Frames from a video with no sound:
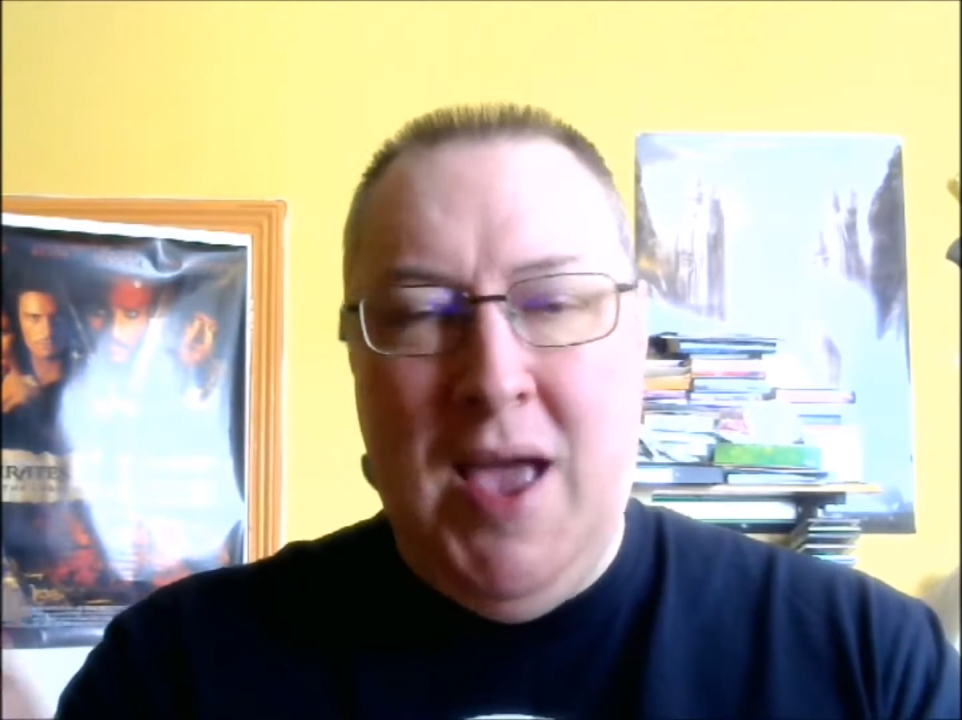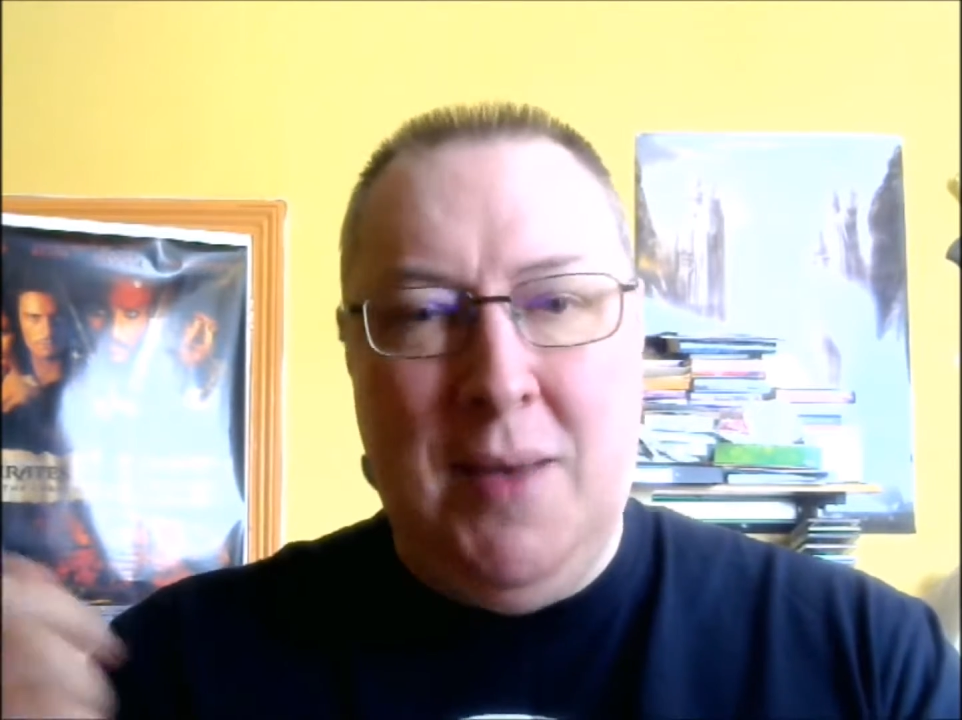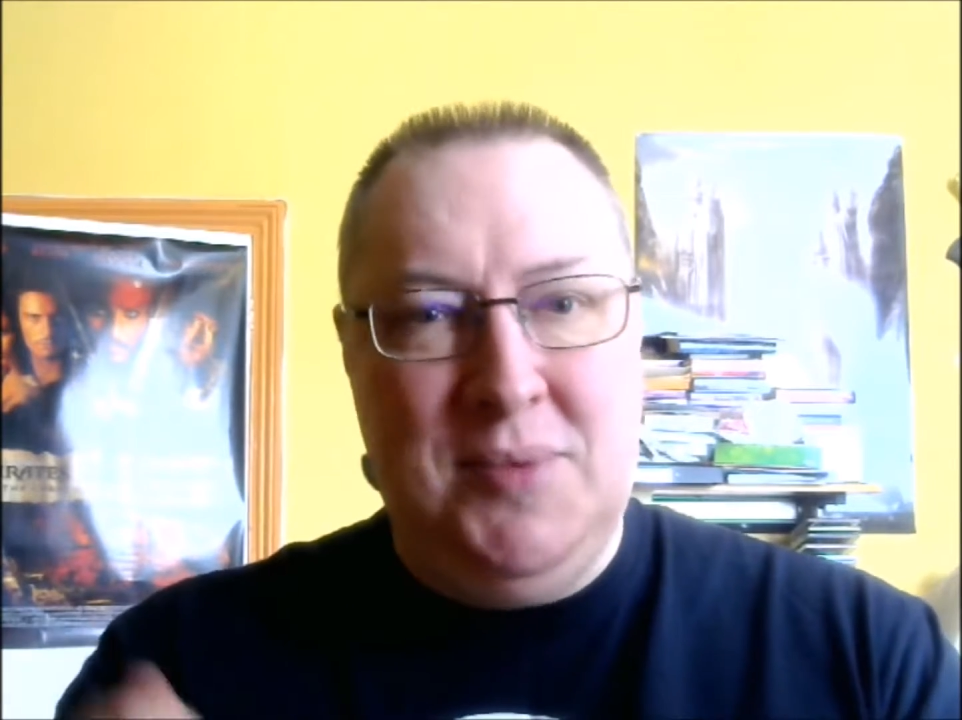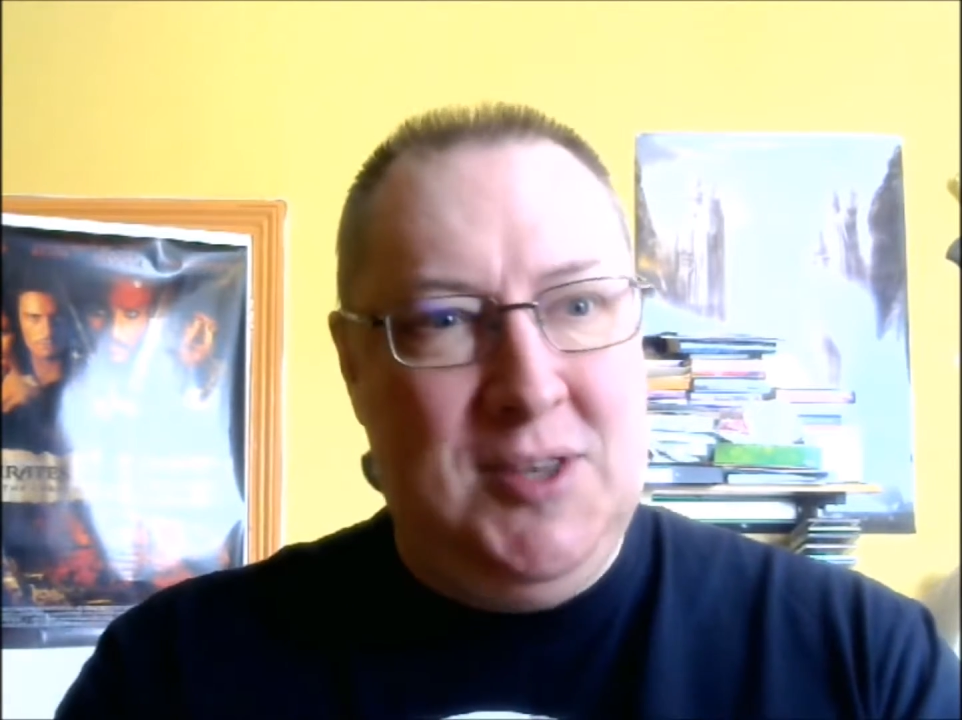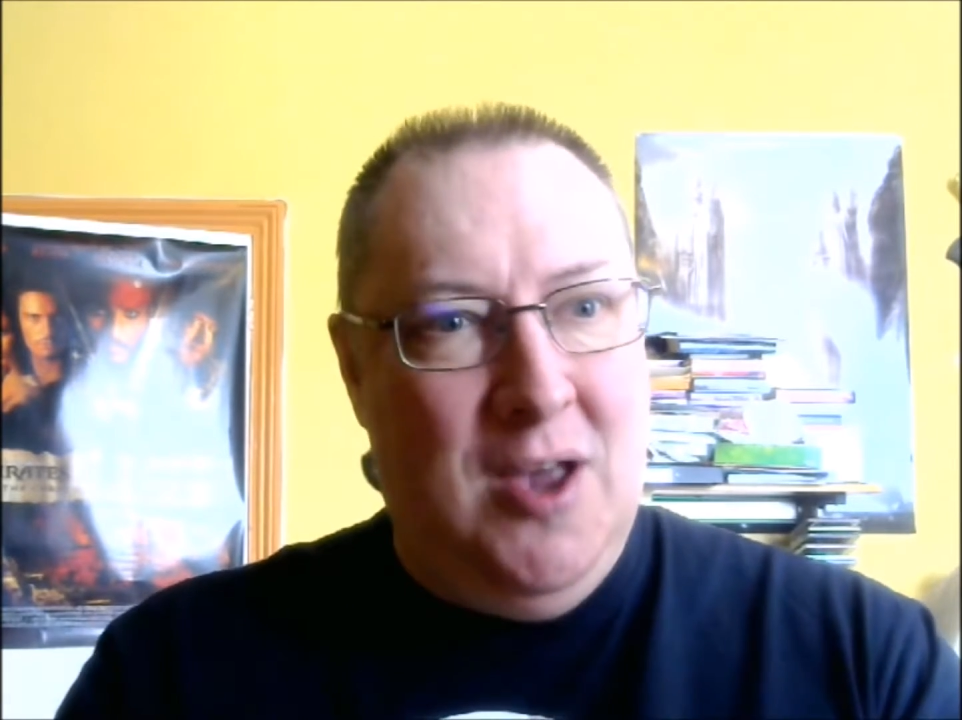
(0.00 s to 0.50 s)

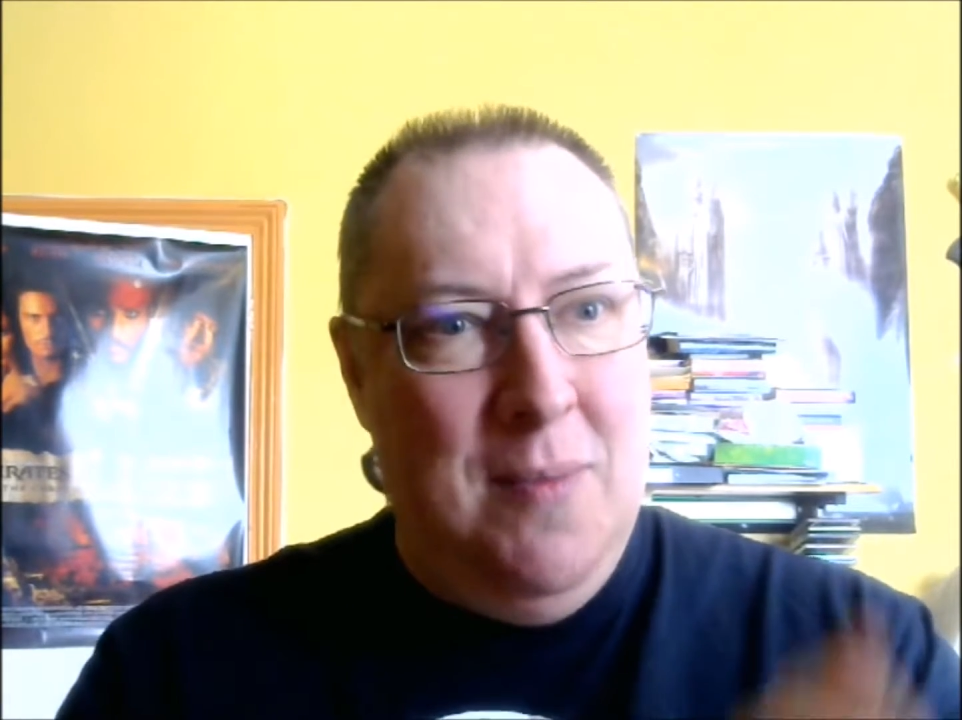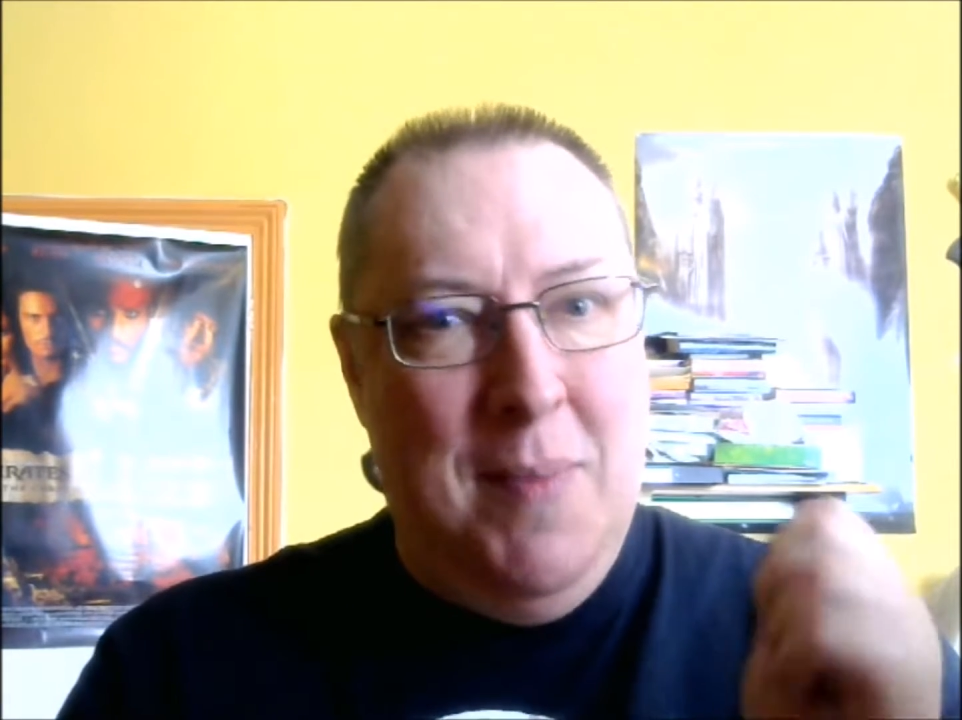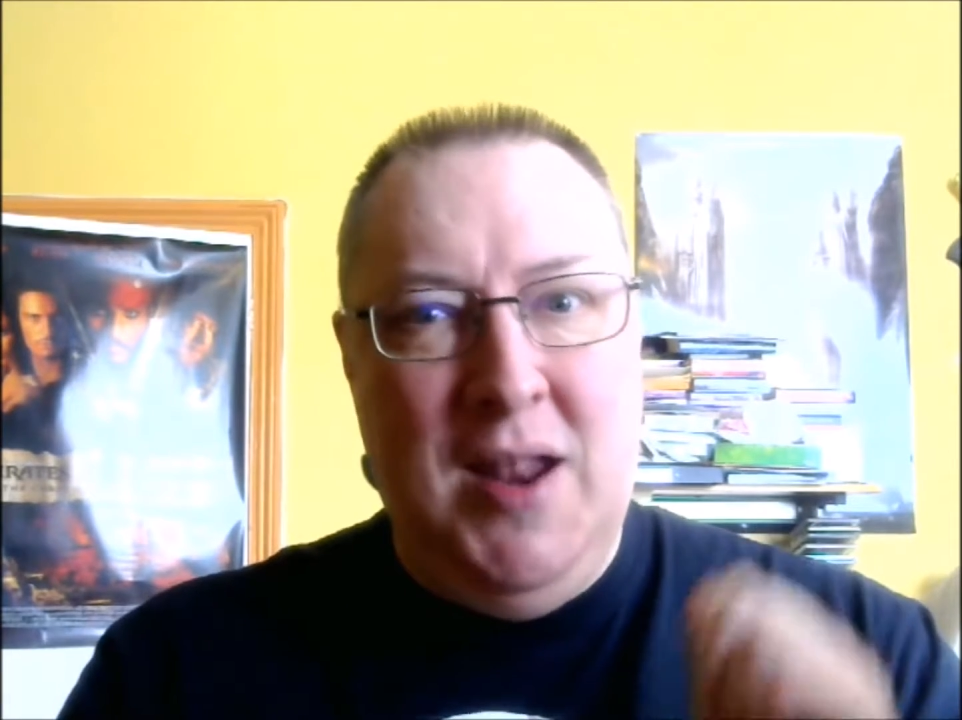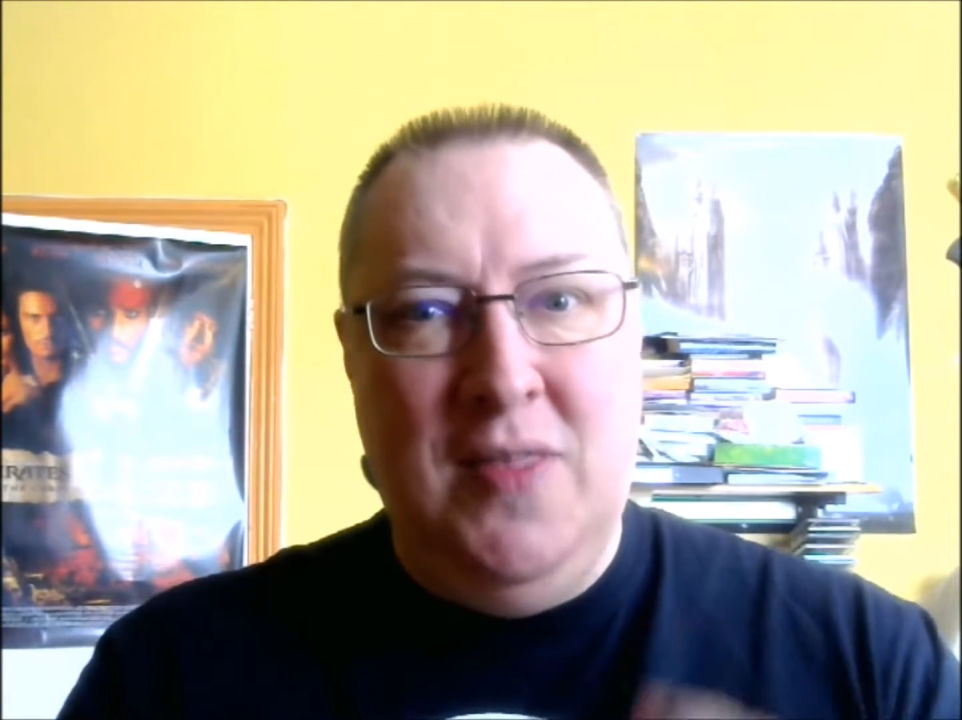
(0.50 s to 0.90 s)
up Cybermen